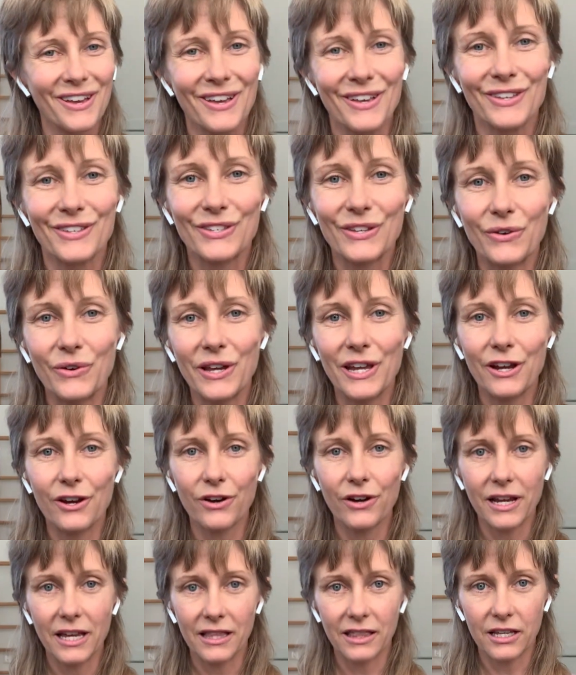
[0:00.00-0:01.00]
So here
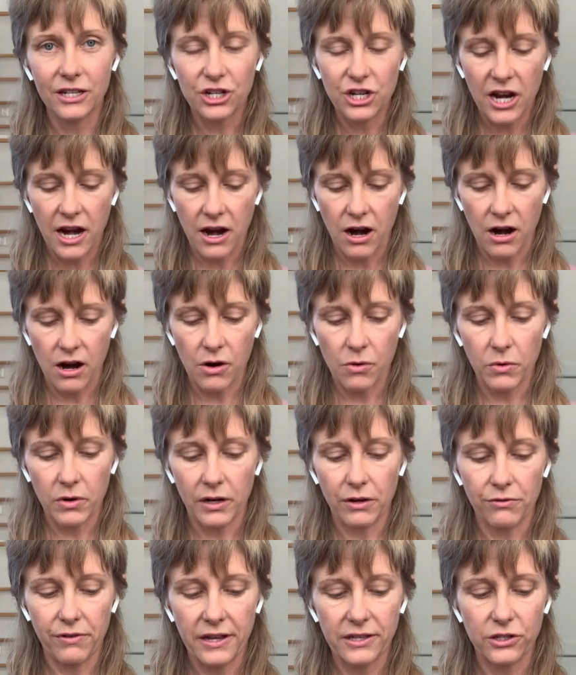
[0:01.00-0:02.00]
in the chair, we're
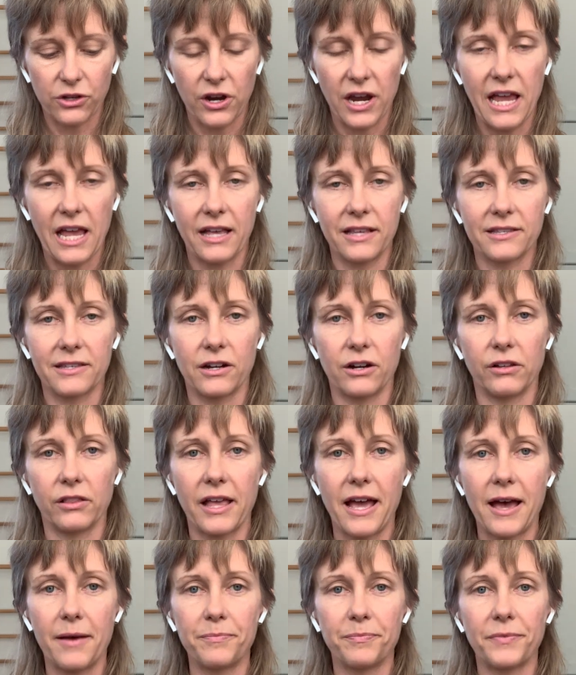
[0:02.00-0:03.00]
gonna rest our hands in our
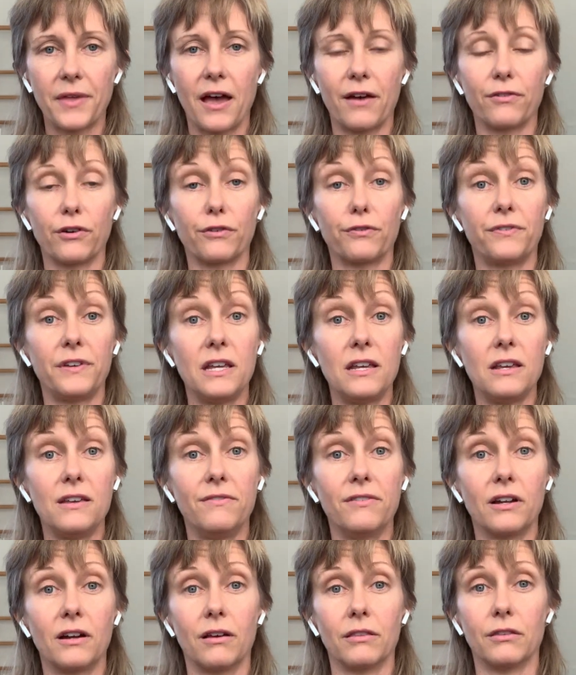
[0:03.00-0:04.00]
lap, have our feet
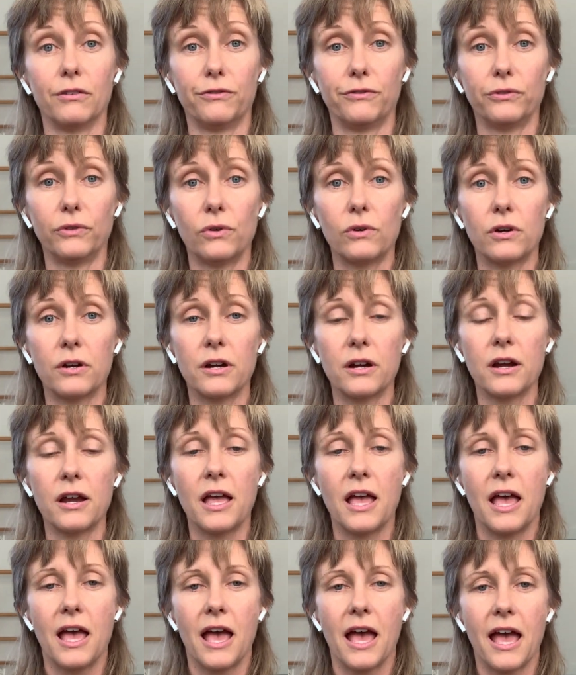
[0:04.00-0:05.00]
even on the floor,
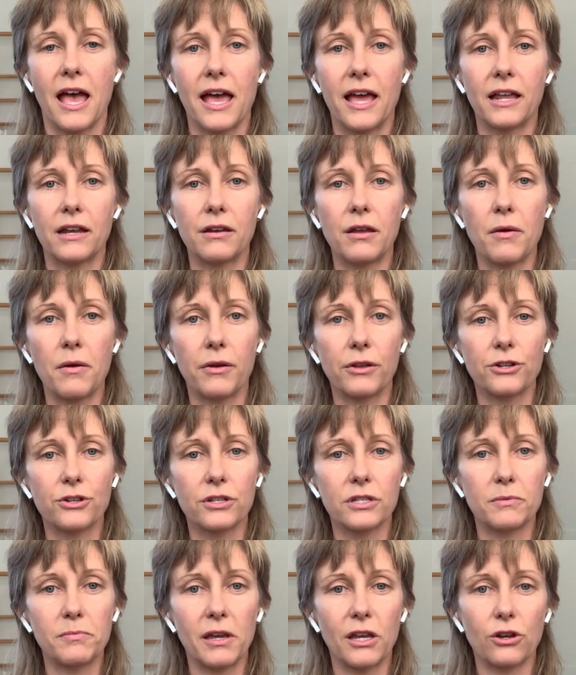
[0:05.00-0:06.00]
and
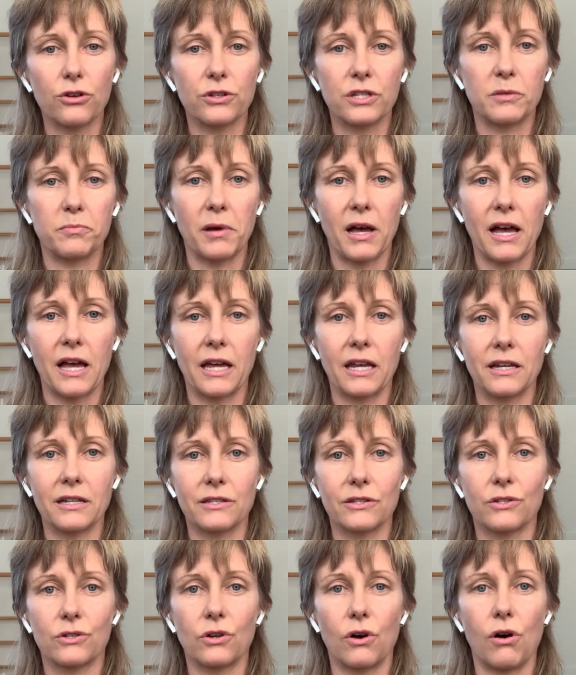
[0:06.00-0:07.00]
just make your spine
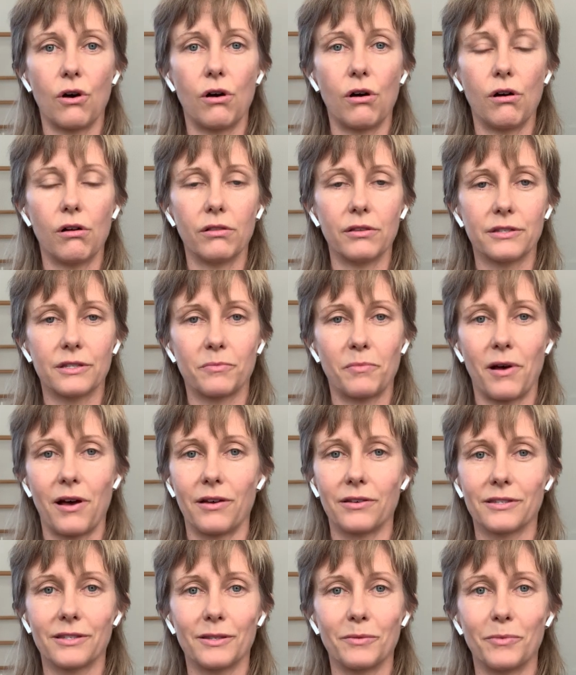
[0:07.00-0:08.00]
as tall as
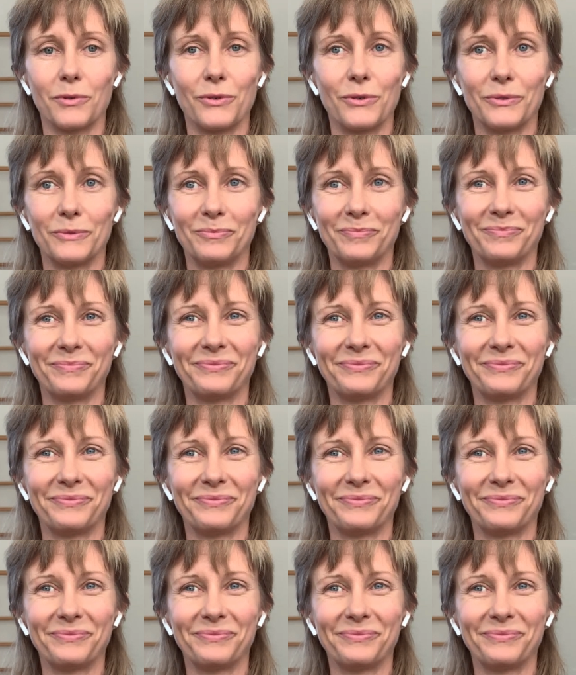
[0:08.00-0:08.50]
possible.